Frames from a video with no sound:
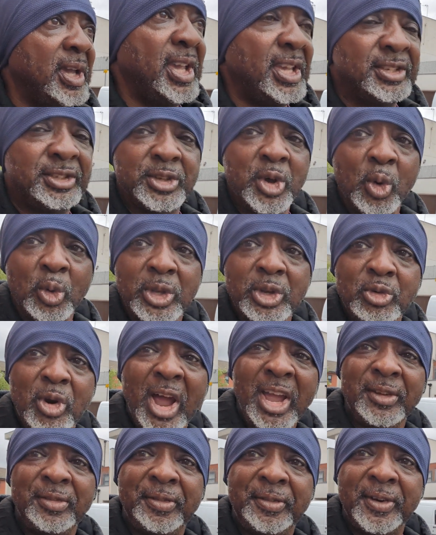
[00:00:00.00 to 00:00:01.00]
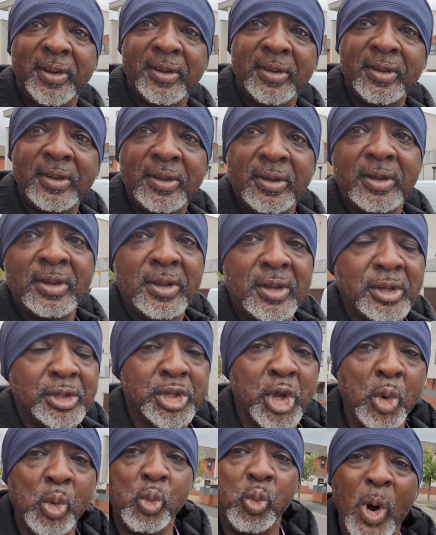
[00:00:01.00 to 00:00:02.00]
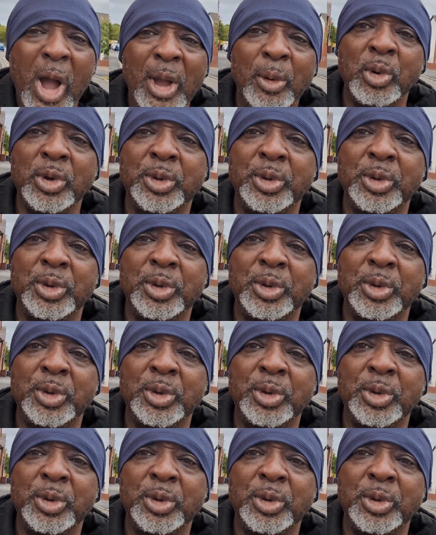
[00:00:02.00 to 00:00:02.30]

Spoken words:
He's totally right. So why